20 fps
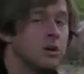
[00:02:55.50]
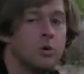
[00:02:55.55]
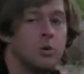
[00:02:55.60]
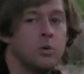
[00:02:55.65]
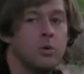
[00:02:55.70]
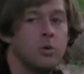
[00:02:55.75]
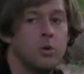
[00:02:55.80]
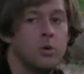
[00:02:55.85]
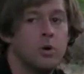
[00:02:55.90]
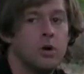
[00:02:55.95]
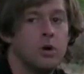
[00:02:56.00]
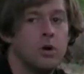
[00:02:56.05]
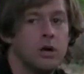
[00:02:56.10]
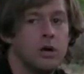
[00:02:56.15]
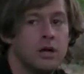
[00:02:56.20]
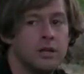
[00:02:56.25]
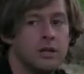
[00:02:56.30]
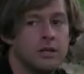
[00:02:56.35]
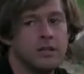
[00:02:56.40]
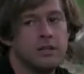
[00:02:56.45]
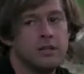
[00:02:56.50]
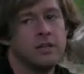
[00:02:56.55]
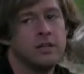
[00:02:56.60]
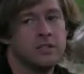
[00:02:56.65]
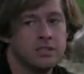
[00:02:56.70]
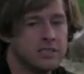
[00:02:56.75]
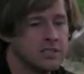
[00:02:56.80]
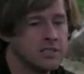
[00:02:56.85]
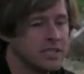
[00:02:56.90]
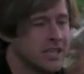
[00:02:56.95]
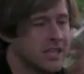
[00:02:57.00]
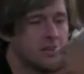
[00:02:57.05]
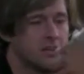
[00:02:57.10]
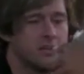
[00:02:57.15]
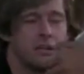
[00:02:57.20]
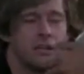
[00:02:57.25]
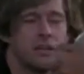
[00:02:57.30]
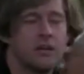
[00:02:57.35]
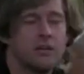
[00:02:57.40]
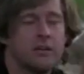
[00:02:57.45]
I get you caught in everything. You can just get it
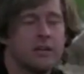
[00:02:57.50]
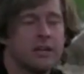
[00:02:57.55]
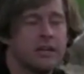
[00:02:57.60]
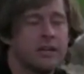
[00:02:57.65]
all going.